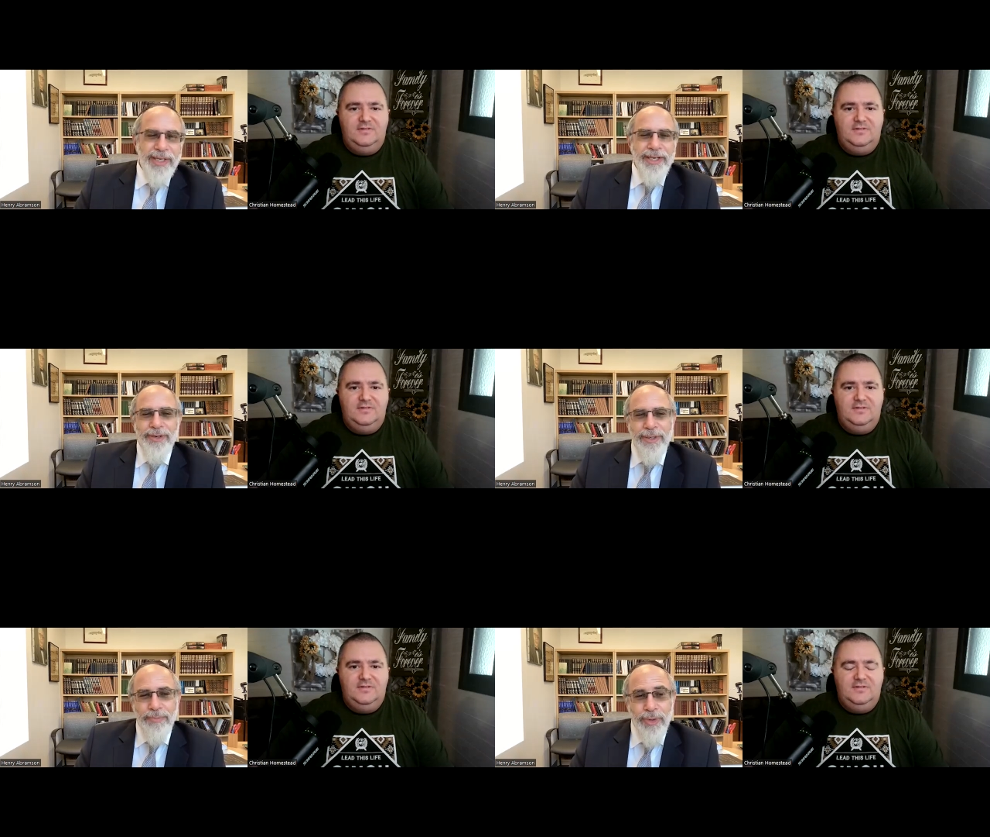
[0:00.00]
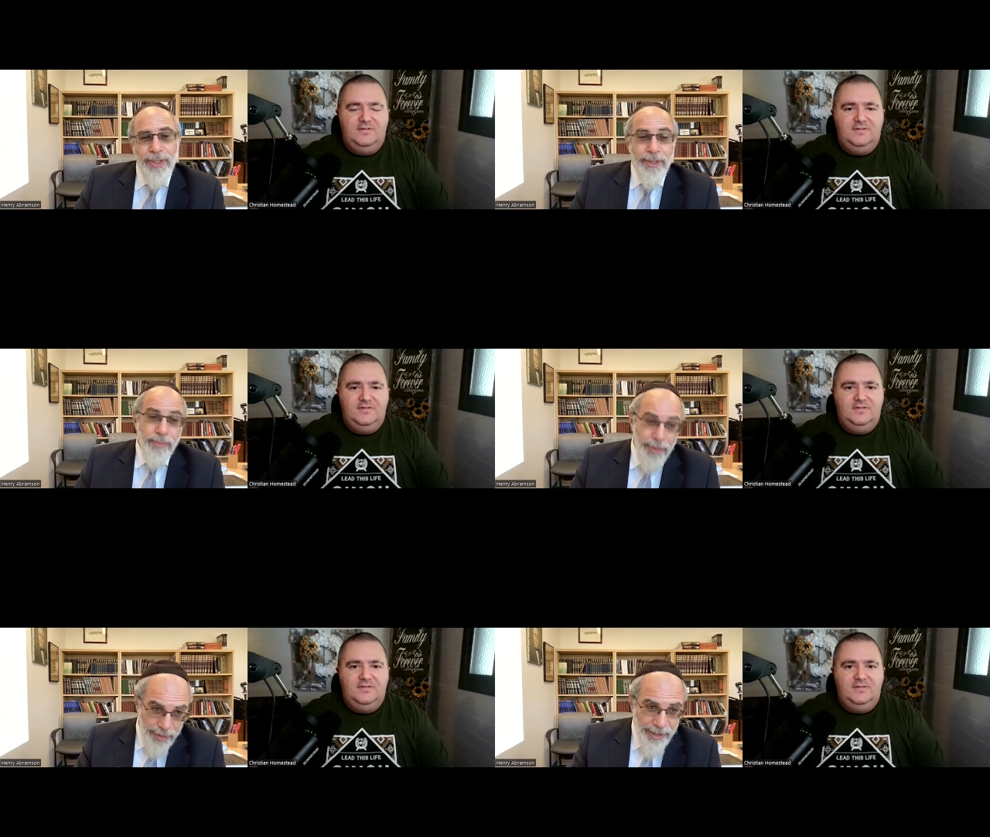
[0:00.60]
Speaker 1: here in Brooklyn.
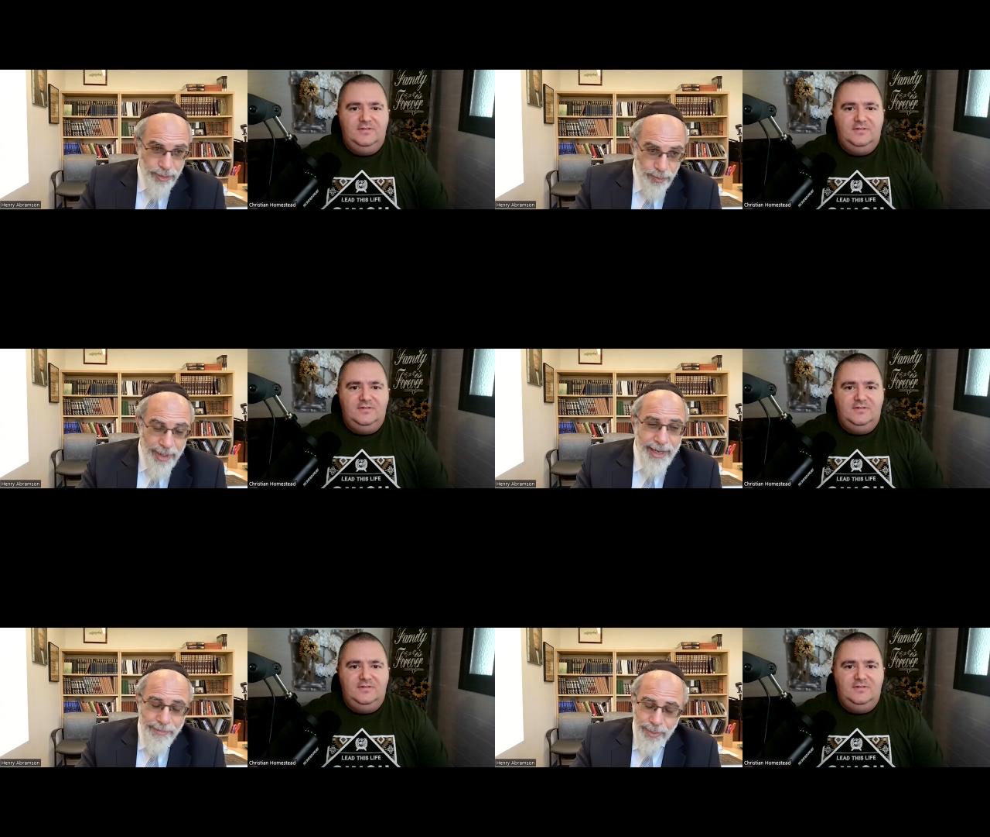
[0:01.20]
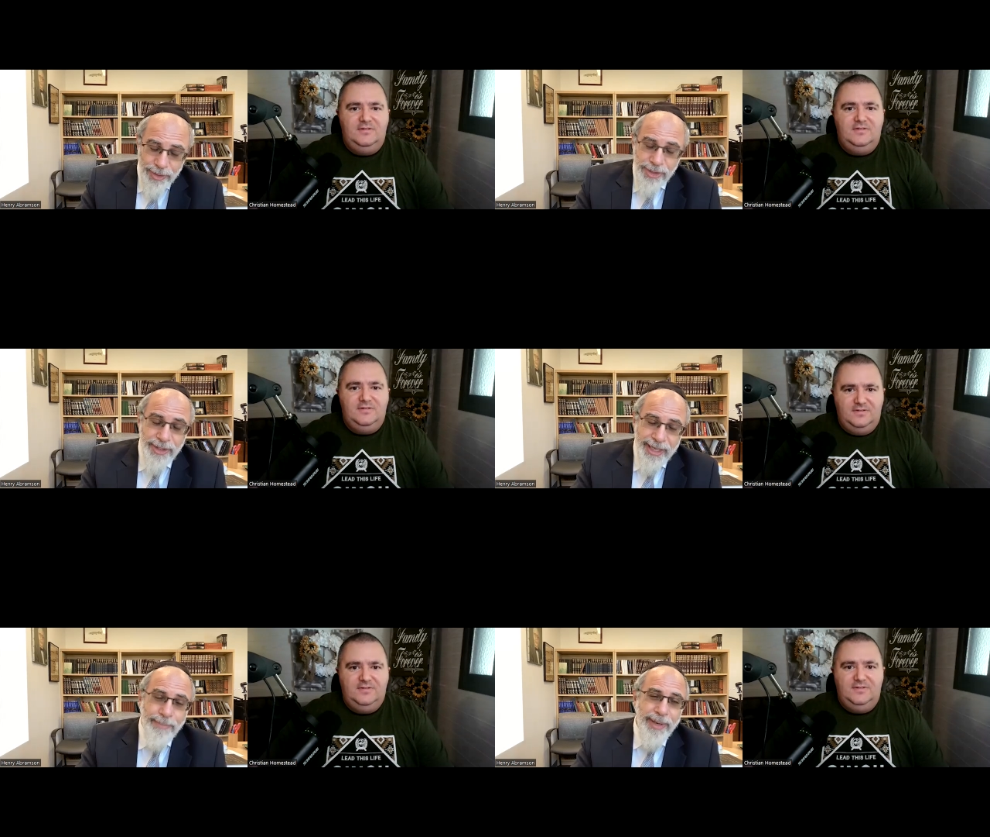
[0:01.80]
That's where I
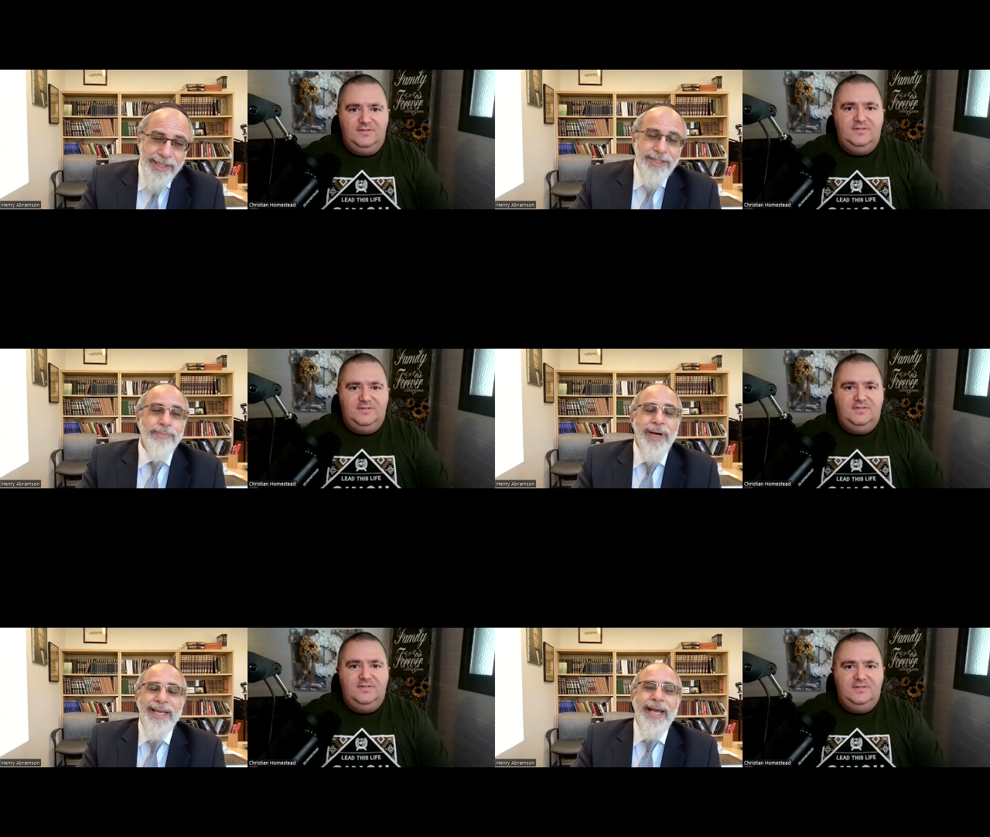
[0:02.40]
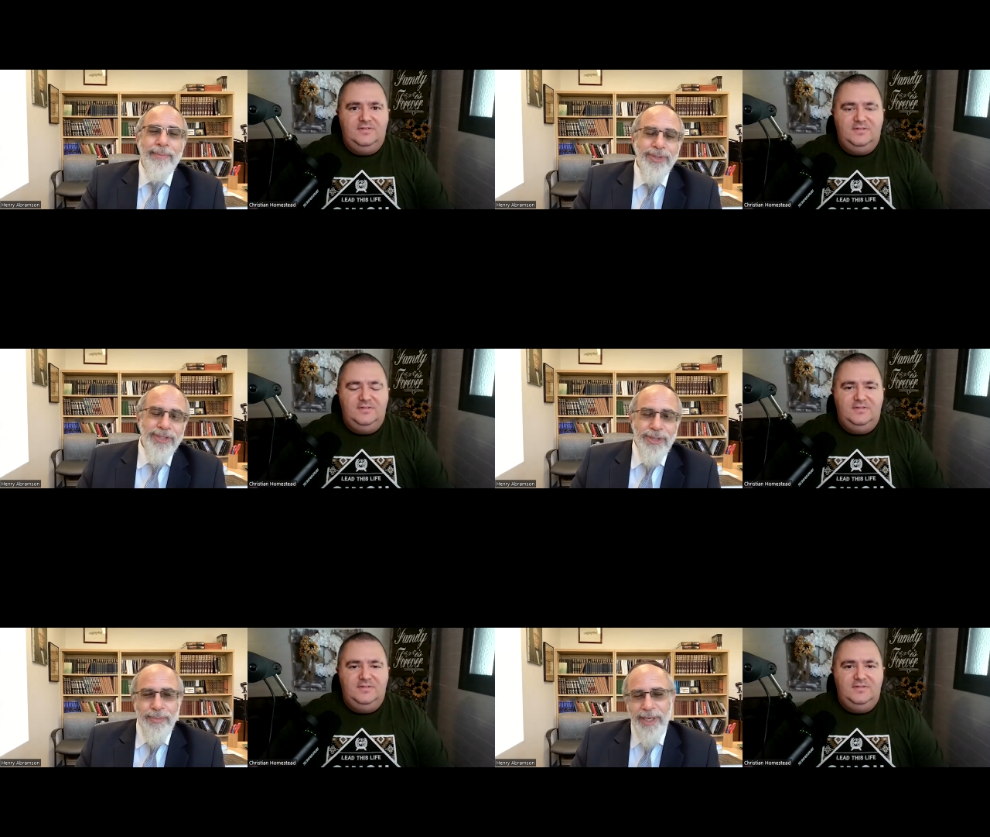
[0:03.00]
personally am based, and my
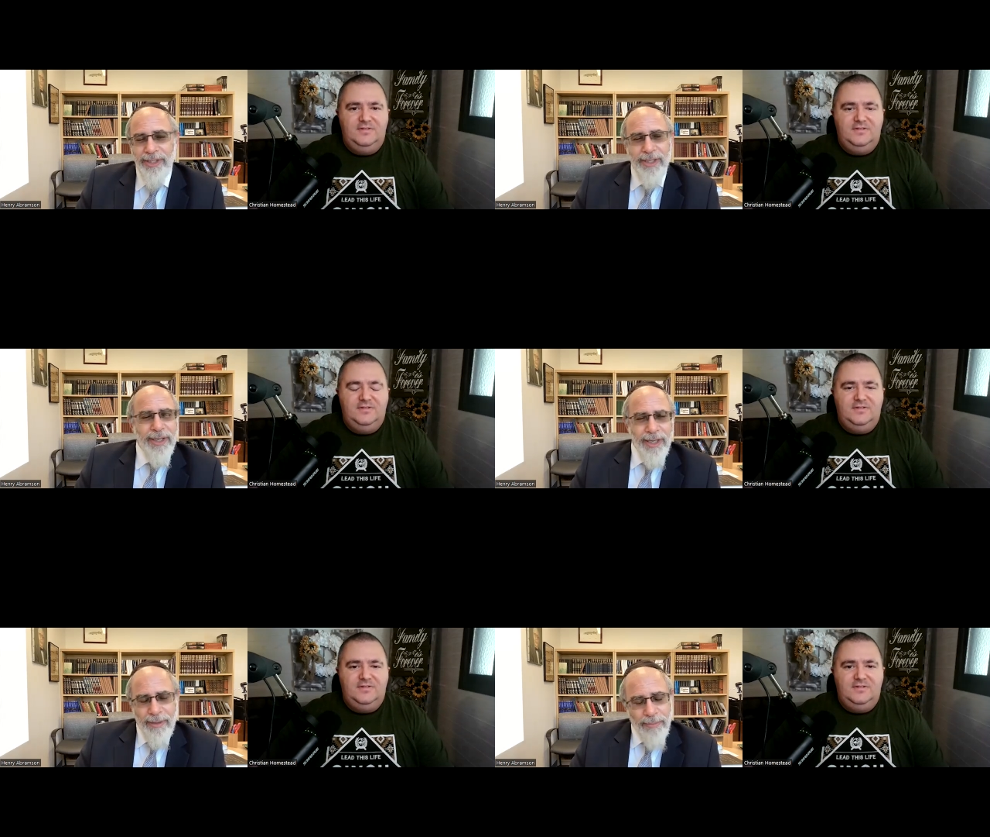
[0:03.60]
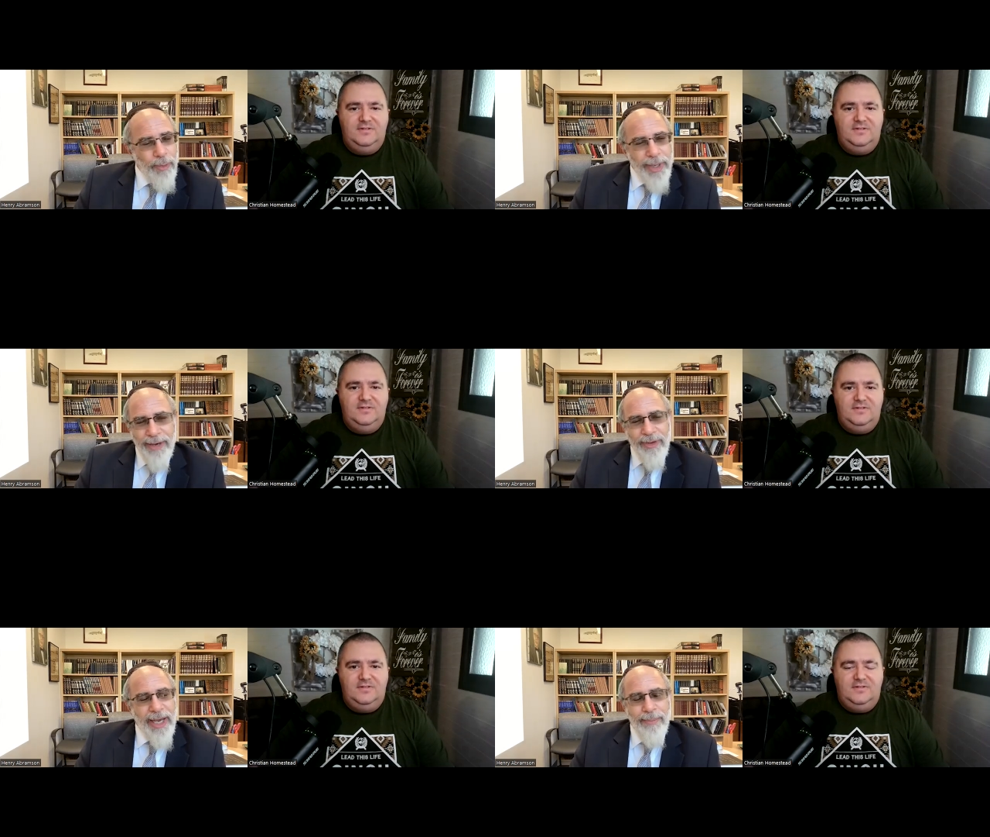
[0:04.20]
campuses are based. But we
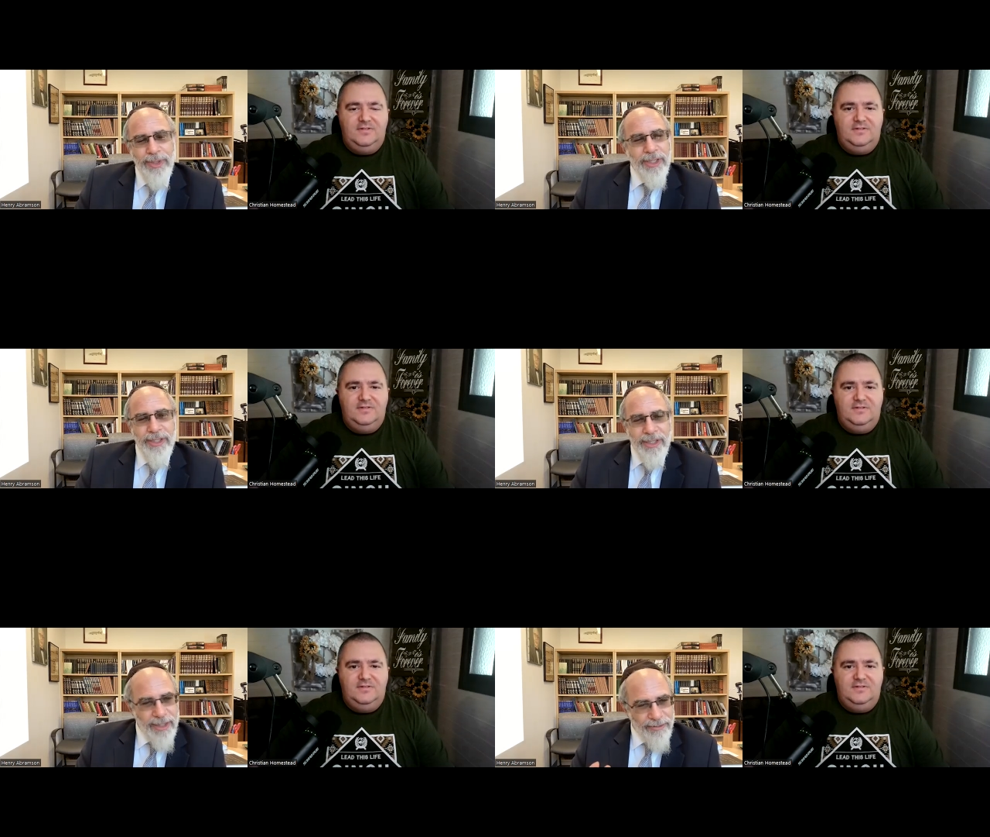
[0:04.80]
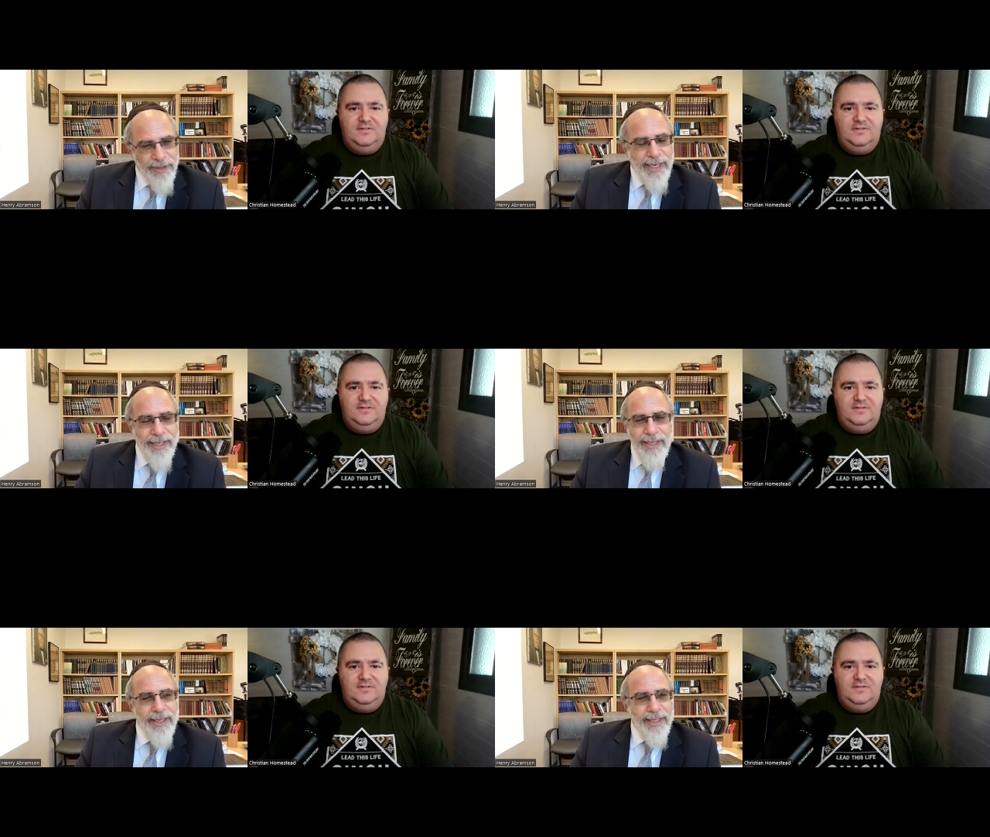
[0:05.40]
have campuses in
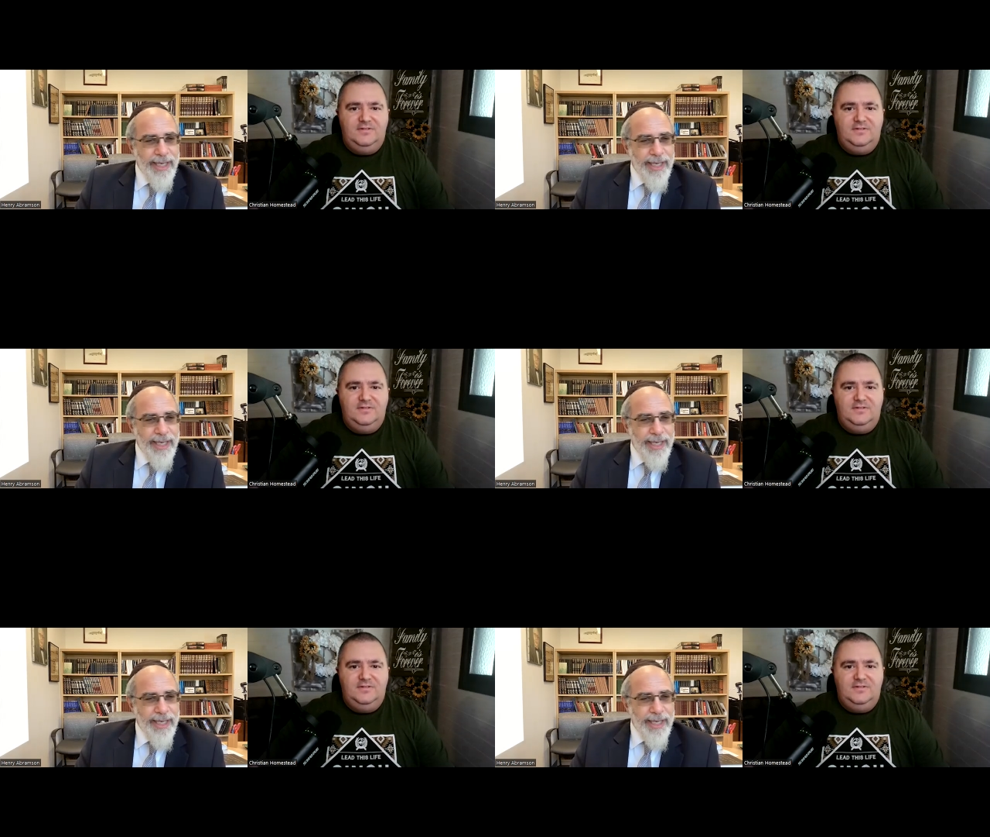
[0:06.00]
Nevada,